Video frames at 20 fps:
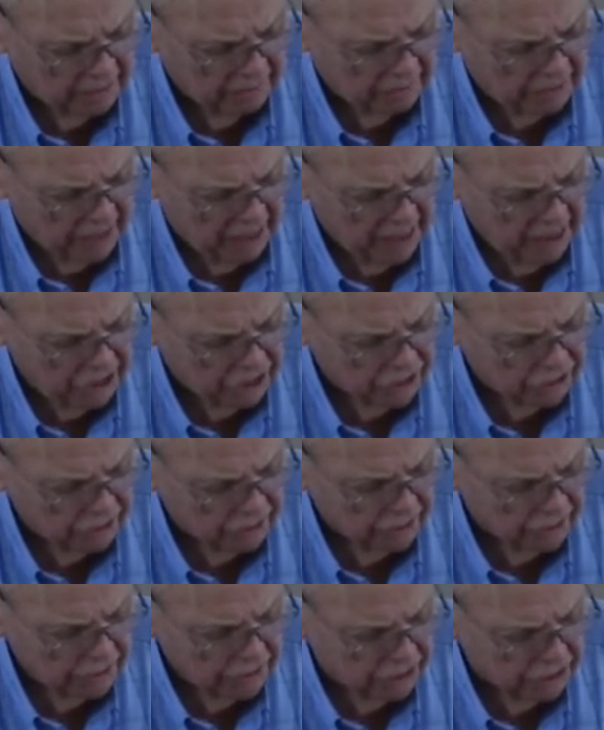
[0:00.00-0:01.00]
of
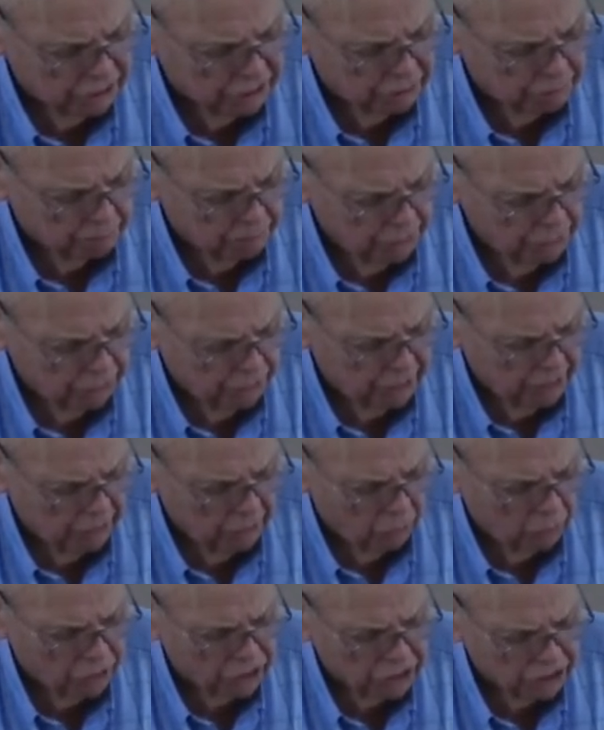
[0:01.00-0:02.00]
Asia,
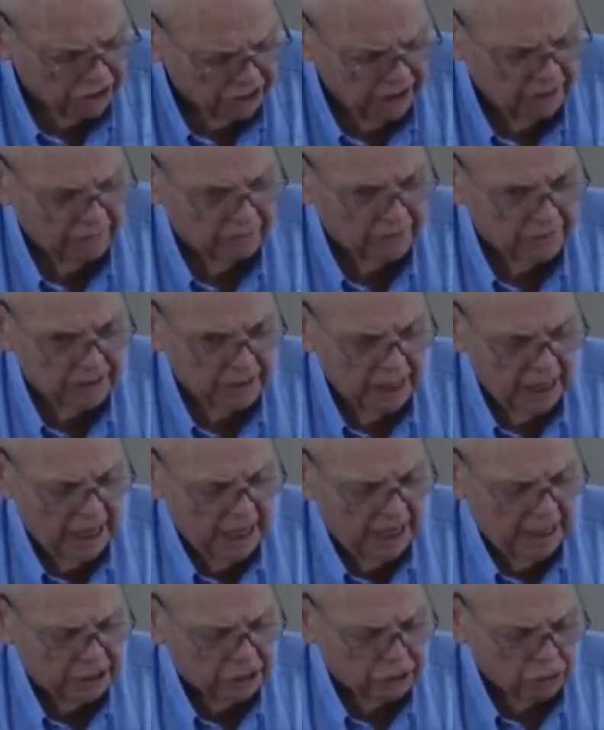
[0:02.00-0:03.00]
disputing with Stephen.
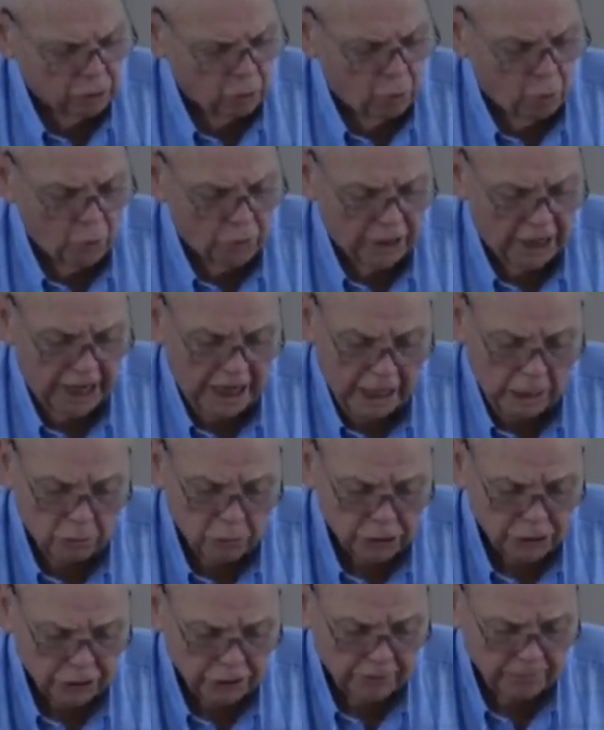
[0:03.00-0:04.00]
And so when he
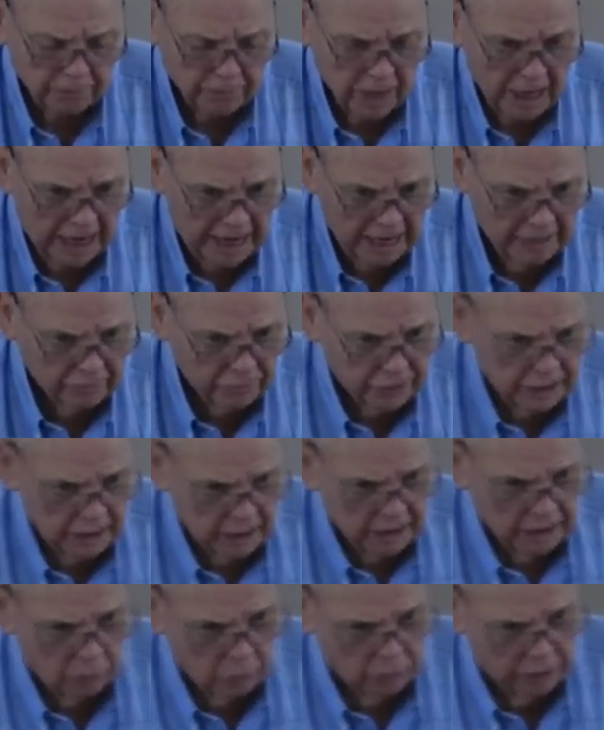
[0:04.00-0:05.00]
was,
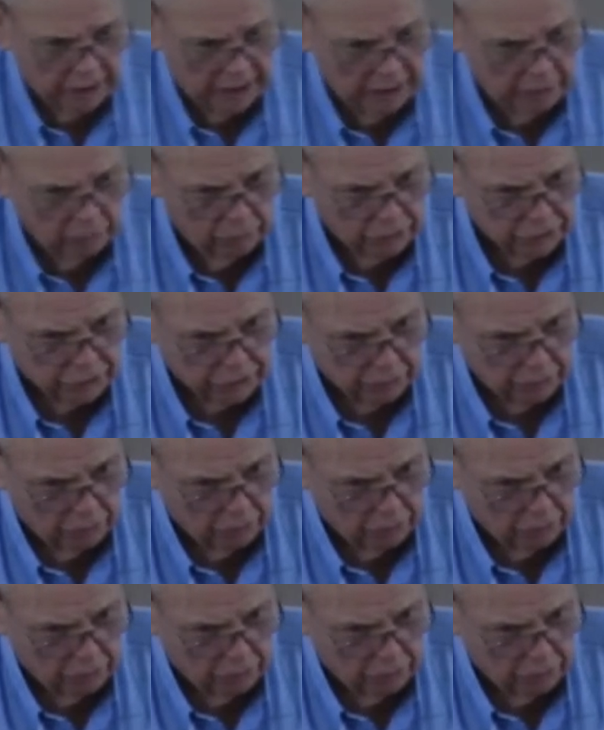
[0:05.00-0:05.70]
evidently when he was